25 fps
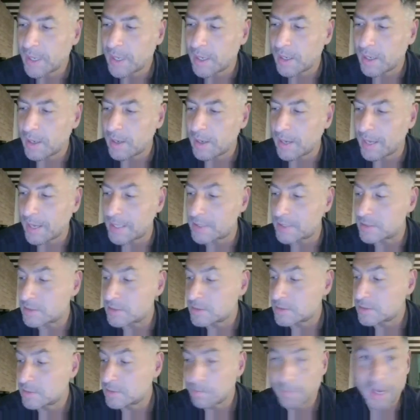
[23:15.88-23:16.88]

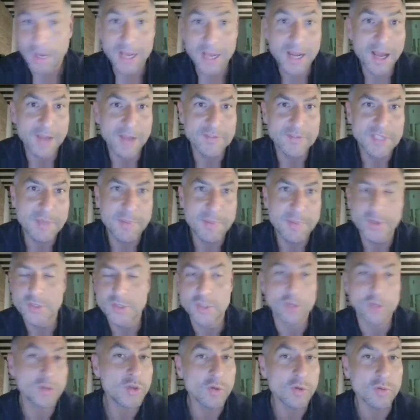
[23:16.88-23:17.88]
And my life
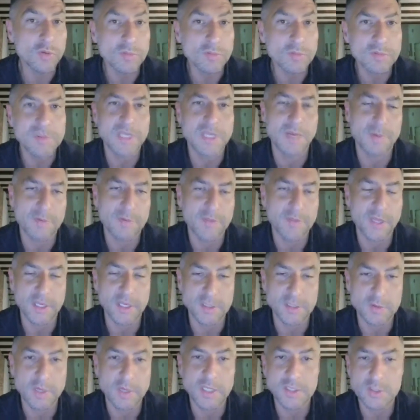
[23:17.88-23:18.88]
depends on you, type of
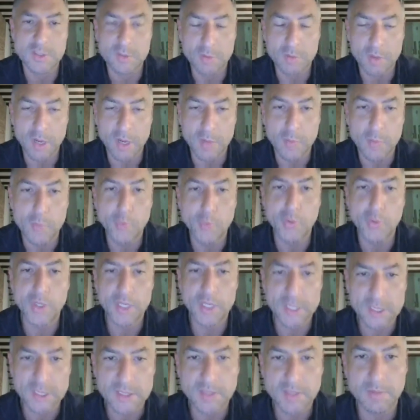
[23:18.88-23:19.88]
things, right? So I
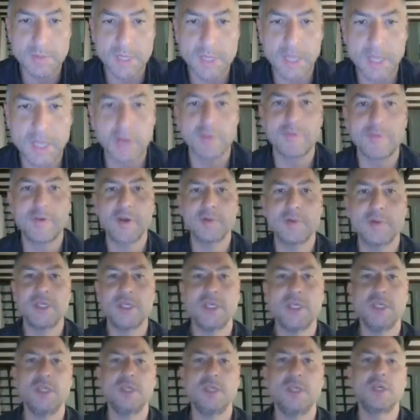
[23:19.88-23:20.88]
really a
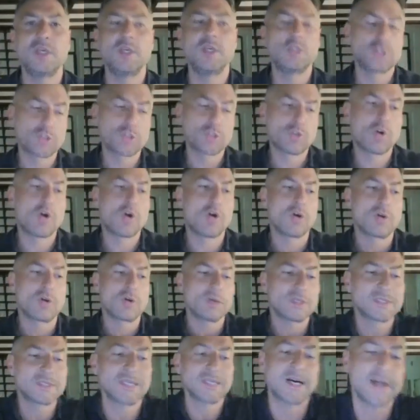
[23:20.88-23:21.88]
very
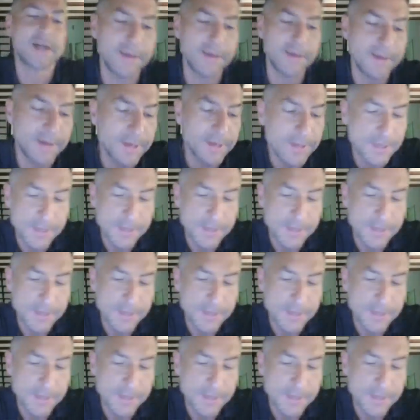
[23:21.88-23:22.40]
strong tie.